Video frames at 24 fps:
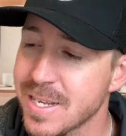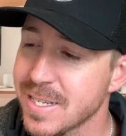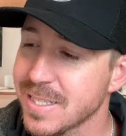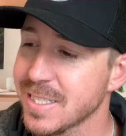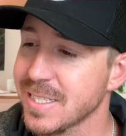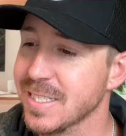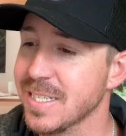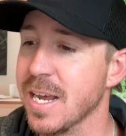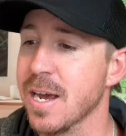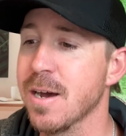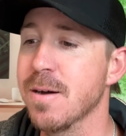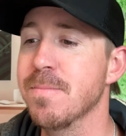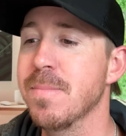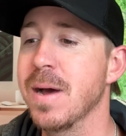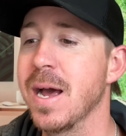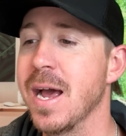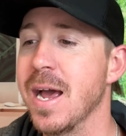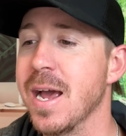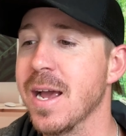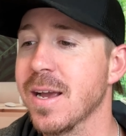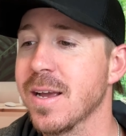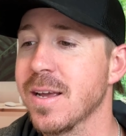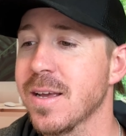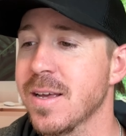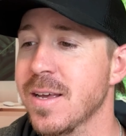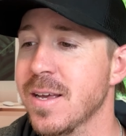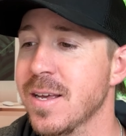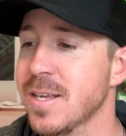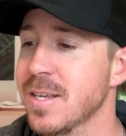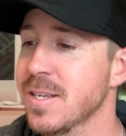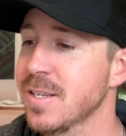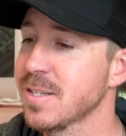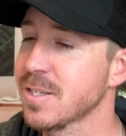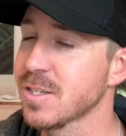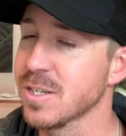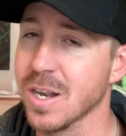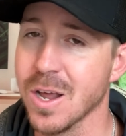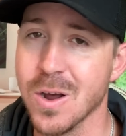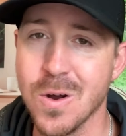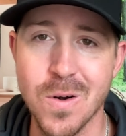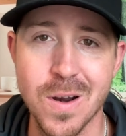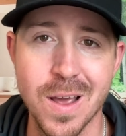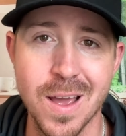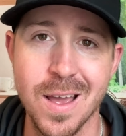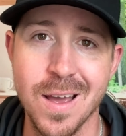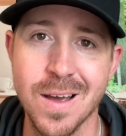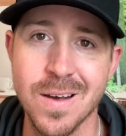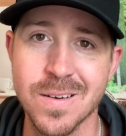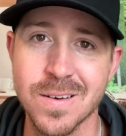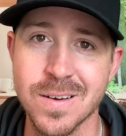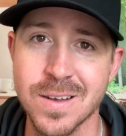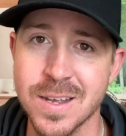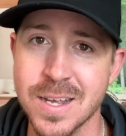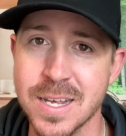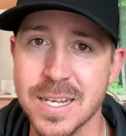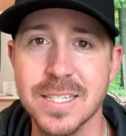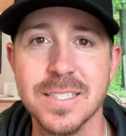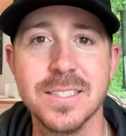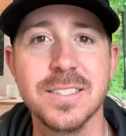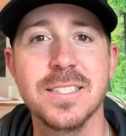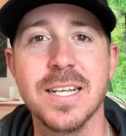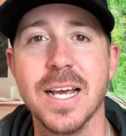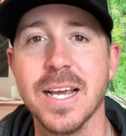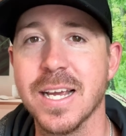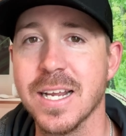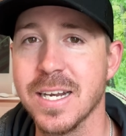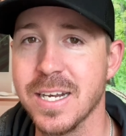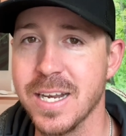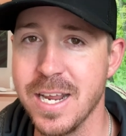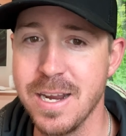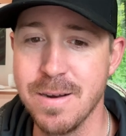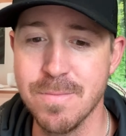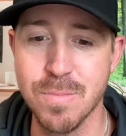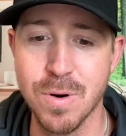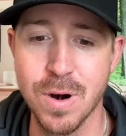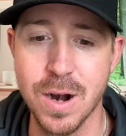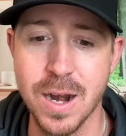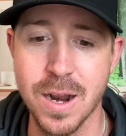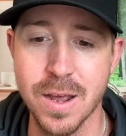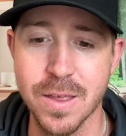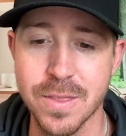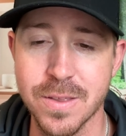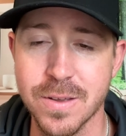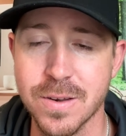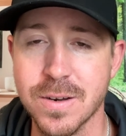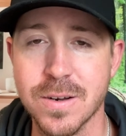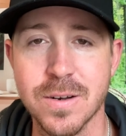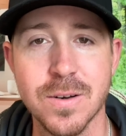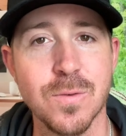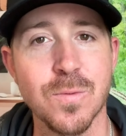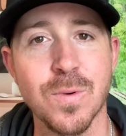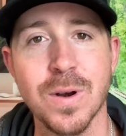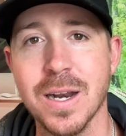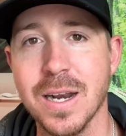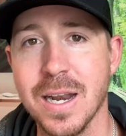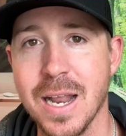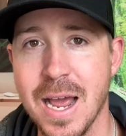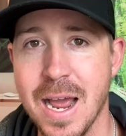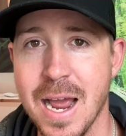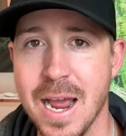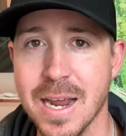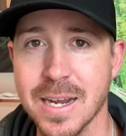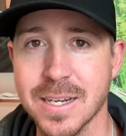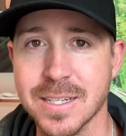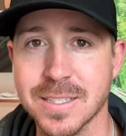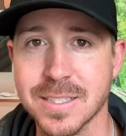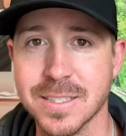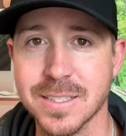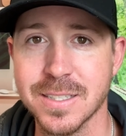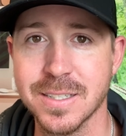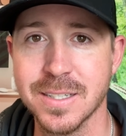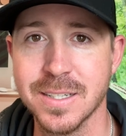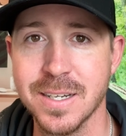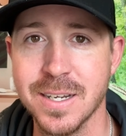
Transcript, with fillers: Step back, slow down, take a deep breath, relax,